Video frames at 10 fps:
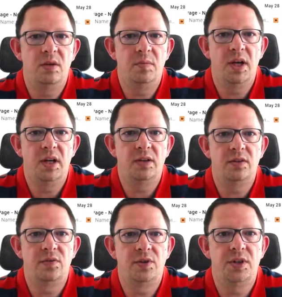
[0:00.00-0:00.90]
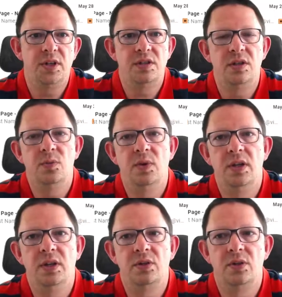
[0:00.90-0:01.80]
but for this you will
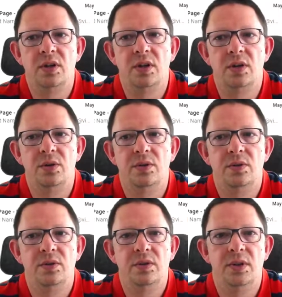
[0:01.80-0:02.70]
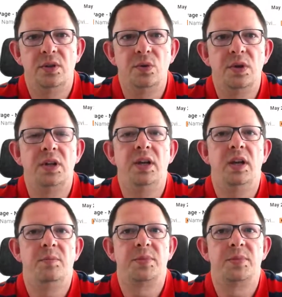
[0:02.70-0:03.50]
need to go in Google Keep.